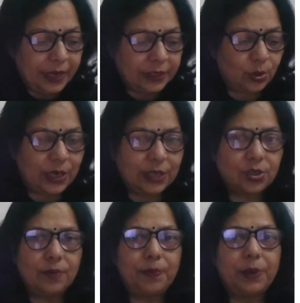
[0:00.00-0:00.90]

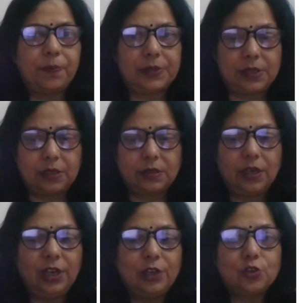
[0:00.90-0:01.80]
educational purposes.
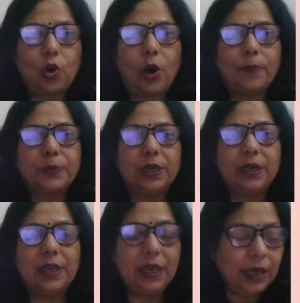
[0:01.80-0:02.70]
So
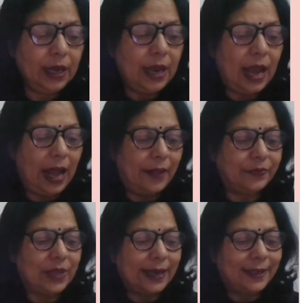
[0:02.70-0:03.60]
option D.
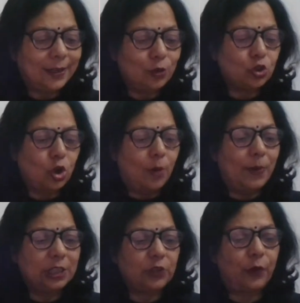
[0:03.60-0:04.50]
And thank you so
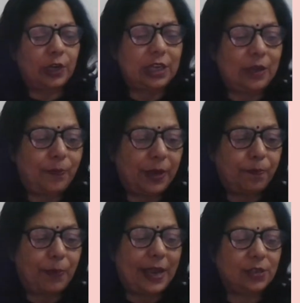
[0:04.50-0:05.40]
much for
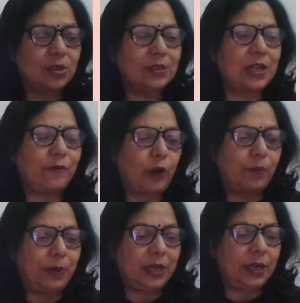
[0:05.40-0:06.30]
keeping patience and
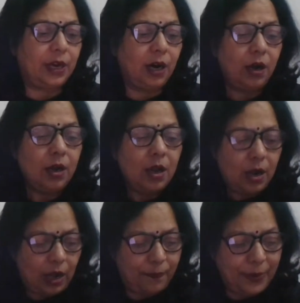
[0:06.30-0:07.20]
for being here.
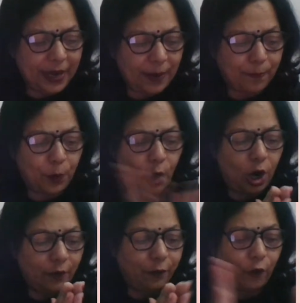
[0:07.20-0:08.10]
A big
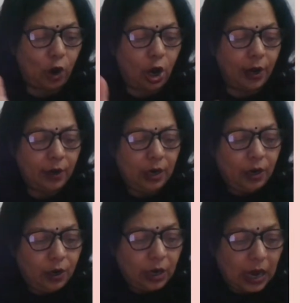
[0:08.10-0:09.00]
applaud for
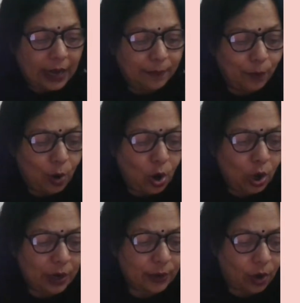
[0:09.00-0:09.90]

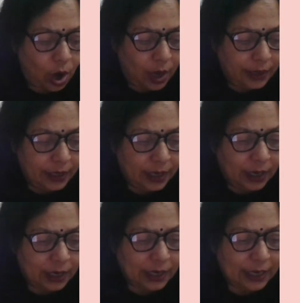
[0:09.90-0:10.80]
Anmol,
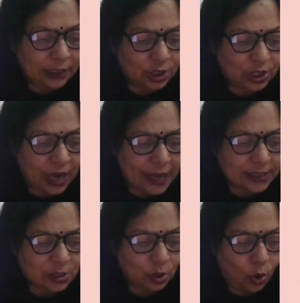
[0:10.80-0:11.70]
Ronak, Insha,
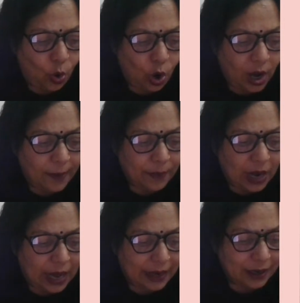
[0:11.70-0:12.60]
Soham,
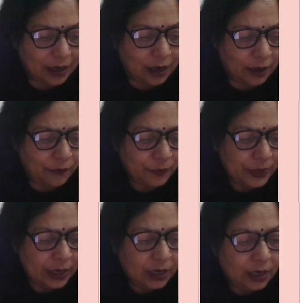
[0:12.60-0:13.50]
Arnav,
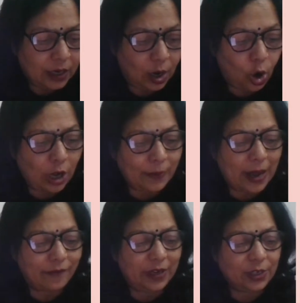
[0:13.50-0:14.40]
all
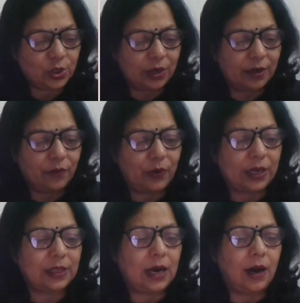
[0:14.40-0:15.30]
lovely children,
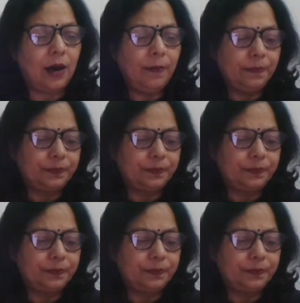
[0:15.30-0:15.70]
Varda,